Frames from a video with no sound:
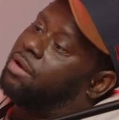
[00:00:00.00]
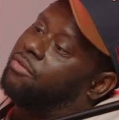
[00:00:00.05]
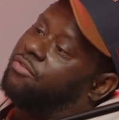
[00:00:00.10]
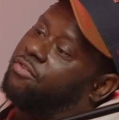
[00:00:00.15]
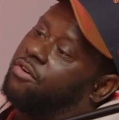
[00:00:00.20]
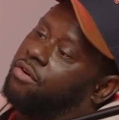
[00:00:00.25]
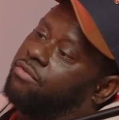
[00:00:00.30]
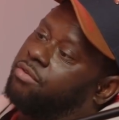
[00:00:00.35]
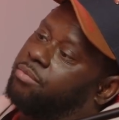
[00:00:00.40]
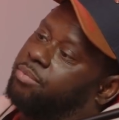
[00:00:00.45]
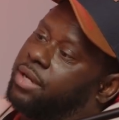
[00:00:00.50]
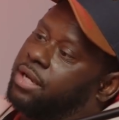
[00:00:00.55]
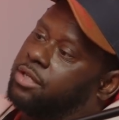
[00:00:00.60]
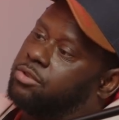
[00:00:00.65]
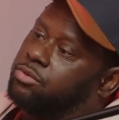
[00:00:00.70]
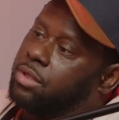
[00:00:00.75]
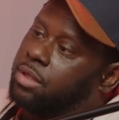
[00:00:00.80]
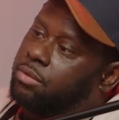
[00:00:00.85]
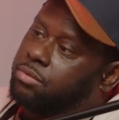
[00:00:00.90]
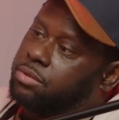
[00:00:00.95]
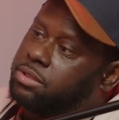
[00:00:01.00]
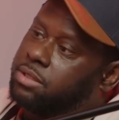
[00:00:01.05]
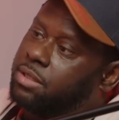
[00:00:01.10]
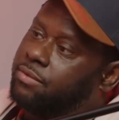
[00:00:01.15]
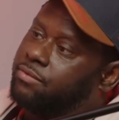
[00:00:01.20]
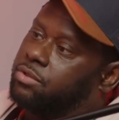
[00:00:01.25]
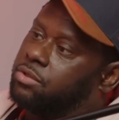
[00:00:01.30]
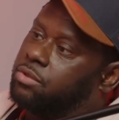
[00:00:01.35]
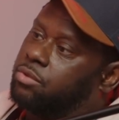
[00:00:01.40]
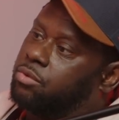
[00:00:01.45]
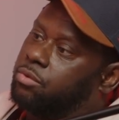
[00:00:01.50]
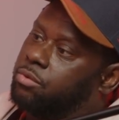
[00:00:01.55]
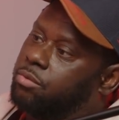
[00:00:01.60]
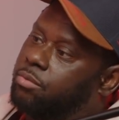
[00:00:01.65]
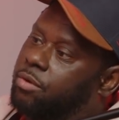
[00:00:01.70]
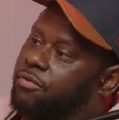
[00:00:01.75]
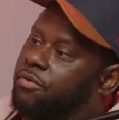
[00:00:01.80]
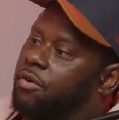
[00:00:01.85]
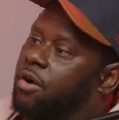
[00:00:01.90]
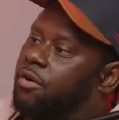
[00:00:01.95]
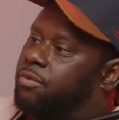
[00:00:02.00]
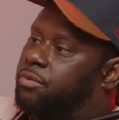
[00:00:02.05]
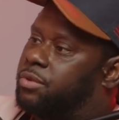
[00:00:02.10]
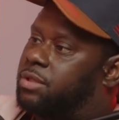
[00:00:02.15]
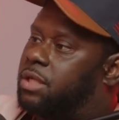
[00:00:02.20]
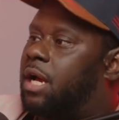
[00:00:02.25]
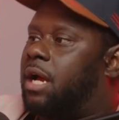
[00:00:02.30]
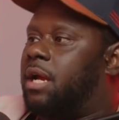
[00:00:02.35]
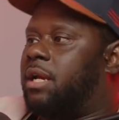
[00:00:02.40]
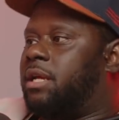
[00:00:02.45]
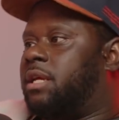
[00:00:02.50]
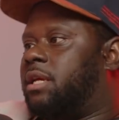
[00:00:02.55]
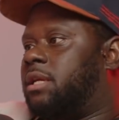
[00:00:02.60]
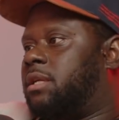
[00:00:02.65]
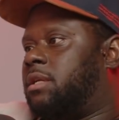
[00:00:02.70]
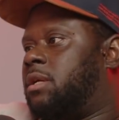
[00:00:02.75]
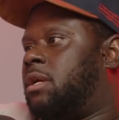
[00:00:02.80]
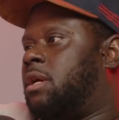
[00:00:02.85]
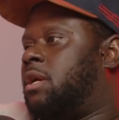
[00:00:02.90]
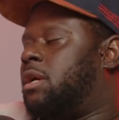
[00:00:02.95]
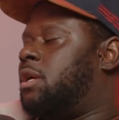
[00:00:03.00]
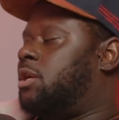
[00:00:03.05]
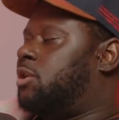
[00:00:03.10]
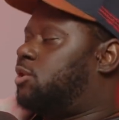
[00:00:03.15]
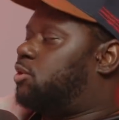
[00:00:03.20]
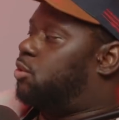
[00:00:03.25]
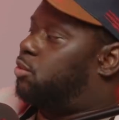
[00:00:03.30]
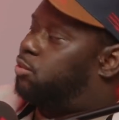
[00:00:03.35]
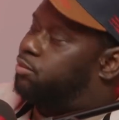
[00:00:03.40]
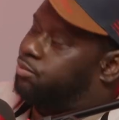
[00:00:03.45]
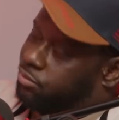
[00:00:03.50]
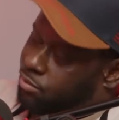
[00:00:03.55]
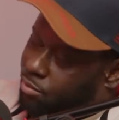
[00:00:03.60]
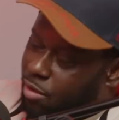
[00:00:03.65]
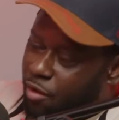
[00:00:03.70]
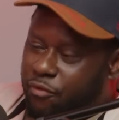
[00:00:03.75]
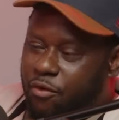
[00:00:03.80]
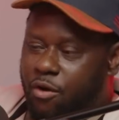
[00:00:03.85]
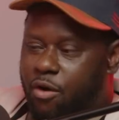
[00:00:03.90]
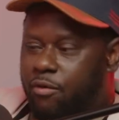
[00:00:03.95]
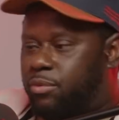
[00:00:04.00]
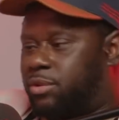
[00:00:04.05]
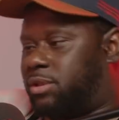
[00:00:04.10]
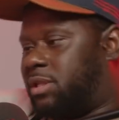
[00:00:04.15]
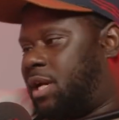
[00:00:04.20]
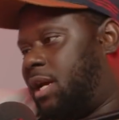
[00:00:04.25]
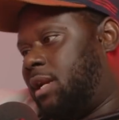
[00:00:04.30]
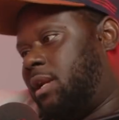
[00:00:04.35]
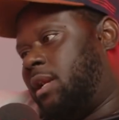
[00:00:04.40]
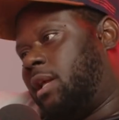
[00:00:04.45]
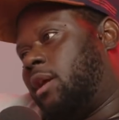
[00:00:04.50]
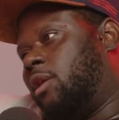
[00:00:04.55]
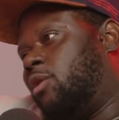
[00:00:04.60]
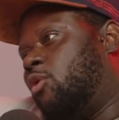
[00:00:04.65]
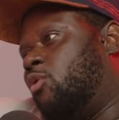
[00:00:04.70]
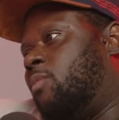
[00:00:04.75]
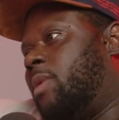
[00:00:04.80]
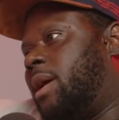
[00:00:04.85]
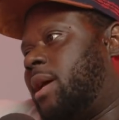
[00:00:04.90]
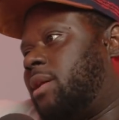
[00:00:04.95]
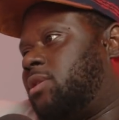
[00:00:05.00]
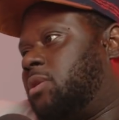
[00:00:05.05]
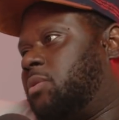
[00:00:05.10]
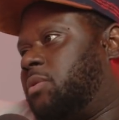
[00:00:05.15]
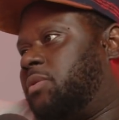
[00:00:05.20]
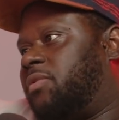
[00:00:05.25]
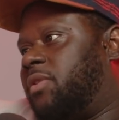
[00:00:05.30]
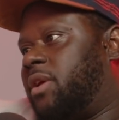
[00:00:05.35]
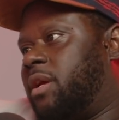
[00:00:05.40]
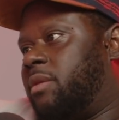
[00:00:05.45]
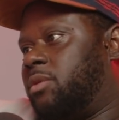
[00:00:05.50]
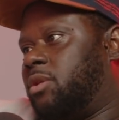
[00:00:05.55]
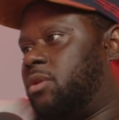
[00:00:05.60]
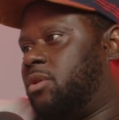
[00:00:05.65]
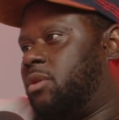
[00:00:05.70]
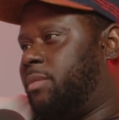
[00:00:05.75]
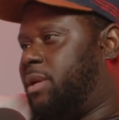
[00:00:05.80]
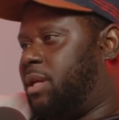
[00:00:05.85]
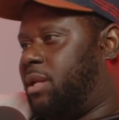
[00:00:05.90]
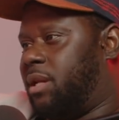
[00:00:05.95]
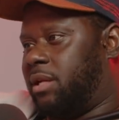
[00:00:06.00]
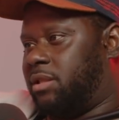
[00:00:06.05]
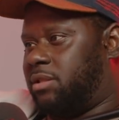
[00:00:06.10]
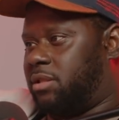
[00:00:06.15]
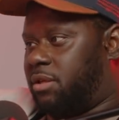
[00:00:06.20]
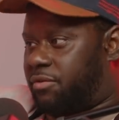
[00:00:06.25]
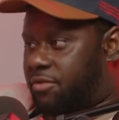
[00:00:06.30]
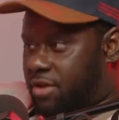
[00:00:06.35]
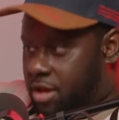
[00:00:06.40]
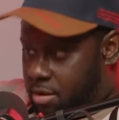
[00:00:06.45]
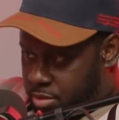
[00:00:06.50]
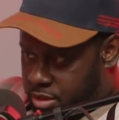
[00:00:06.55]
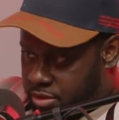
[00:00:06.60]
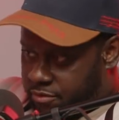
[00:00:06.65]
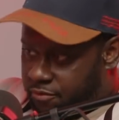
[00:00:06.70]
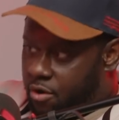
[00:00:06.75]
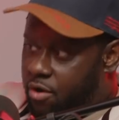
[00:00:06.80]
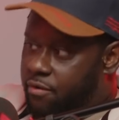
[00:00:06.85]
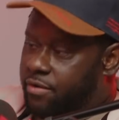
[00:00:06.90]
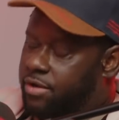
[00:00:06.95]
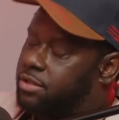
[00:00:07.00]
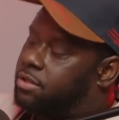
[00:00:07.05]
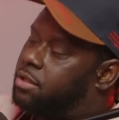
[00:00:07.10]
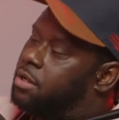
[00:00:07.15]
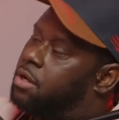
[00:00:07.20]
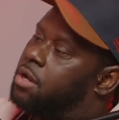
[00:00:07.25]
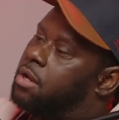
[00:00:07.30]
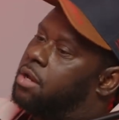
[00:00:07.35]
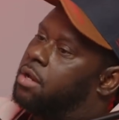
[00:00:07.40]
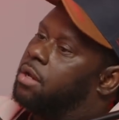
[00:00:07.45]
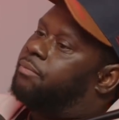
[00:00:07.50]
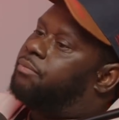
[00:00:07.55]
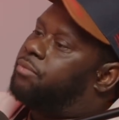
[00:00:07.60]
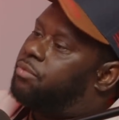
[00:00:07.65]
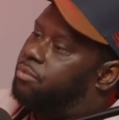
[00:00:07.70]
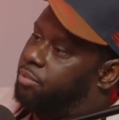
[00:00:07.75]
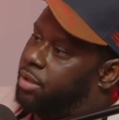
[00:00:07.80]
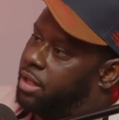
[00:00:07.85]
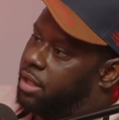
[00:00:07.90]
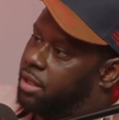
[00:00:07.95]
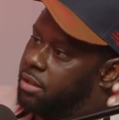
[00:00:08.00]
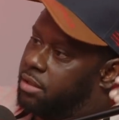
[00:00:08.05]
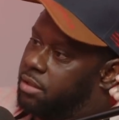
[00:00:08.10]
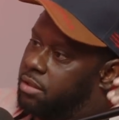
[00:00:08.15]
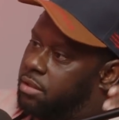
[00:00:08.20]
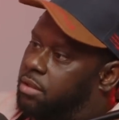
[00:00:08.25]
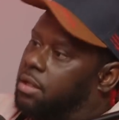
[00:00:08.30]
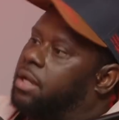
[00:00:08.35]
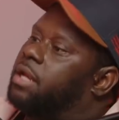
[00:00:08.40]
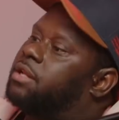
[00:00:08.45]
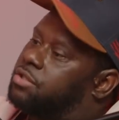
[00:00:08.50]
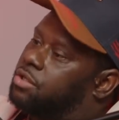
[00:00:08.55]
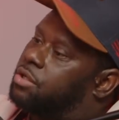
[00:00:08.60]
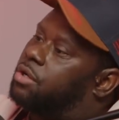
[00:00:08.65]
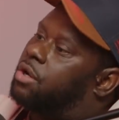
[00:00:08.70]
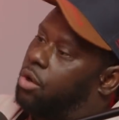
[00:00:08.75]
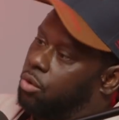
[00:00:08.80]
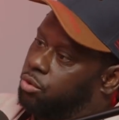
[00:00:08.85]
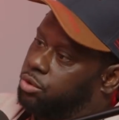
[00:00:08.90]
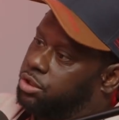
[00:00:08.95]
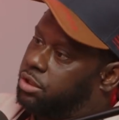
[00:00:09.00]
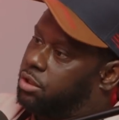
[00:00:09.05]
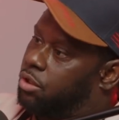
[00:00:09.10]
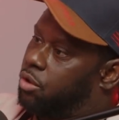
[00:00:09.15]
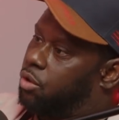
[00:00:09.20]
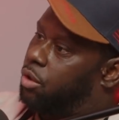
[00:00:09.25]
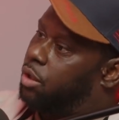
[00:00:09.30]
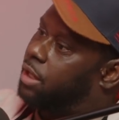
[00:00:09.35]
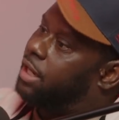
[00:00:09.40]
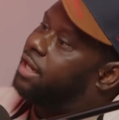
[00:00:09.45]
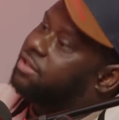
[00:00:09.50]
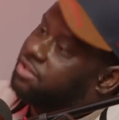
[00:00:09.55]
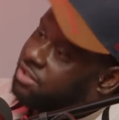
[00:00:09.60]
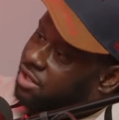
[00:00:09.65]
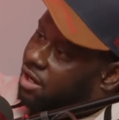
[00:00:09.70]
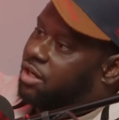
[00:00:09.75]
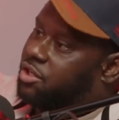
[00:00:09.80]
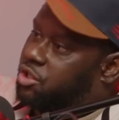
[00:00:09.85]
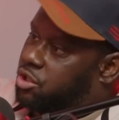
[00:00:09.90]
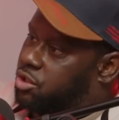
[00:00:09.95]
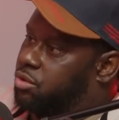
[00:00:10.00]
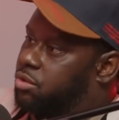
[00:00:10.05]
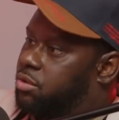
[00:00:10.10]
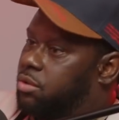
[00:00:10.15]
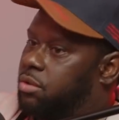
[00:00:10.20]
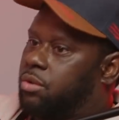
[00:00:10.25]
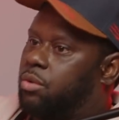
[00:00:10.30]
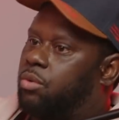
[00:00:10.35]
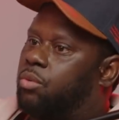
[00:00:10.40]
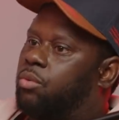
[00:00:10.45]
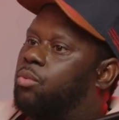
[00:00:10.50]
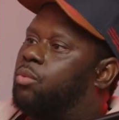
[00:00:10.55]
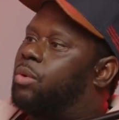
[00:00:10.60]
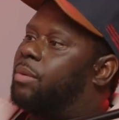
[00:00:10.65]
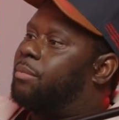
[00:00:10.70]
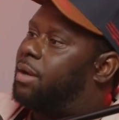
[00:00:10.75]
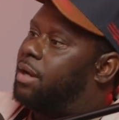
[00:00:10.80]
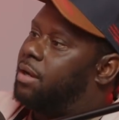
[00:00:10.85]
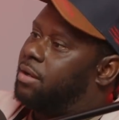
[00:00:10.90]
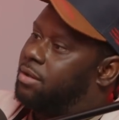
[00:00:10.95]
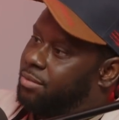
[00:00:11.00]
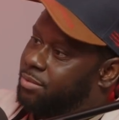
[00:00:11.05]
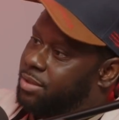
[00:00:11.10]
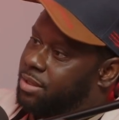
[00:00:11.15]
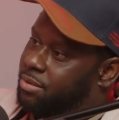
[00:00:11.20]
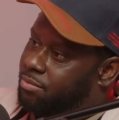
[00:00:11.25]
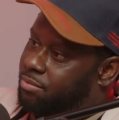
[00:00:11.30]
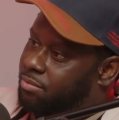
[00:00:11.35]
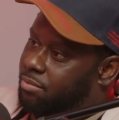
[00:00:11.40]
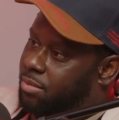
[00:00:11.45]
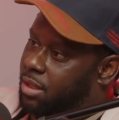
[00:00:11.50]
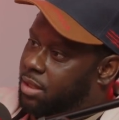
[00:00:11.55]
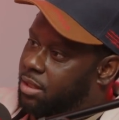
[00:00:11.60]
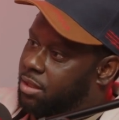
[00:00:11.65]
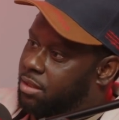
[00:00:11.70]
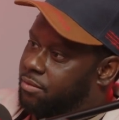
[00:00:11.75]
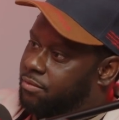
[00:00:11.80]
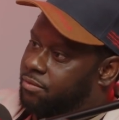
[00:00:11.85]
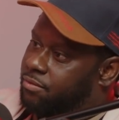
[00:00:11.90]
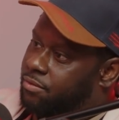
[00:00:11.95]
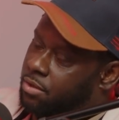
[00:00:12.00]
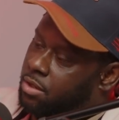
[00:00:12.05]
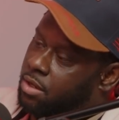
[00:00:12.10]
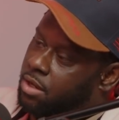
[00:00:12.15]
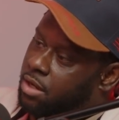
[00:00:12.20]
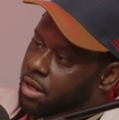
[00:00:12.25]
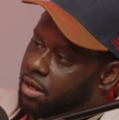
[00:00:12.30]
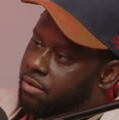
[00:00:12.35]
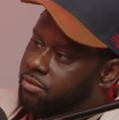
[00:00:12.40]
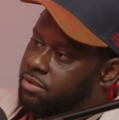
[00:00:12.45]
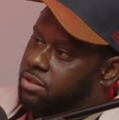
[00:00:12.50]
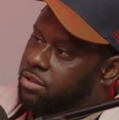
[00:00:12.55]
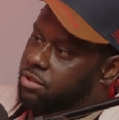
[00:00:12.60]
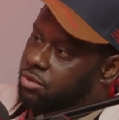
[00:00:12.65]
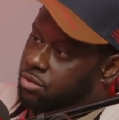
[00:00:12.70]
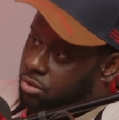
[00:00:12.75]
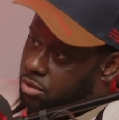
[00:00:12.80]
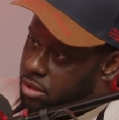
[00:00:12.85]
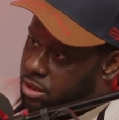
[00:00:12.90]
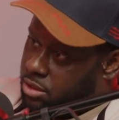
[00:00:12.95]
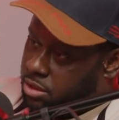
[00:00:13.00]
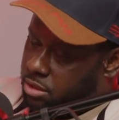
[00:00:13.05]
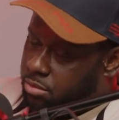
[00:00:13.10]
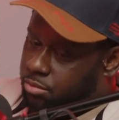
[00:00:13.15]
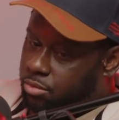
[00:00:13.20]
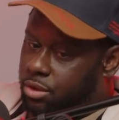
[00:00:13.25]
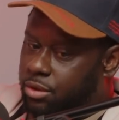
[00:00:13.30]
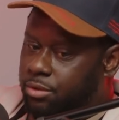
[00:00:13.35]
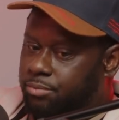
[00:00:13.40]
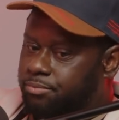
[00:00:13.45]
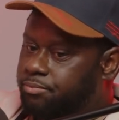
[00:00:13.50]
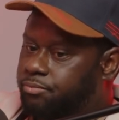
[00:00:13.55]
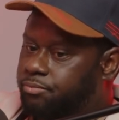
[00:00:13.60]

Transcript: father passed when I was seven. my father oh, was Ghanaian, so my father was kind of like a nomad to his family. I mean, like to the family as far as being into the culture or in touch with my, I mean, my native heritage and all that shit. But okay.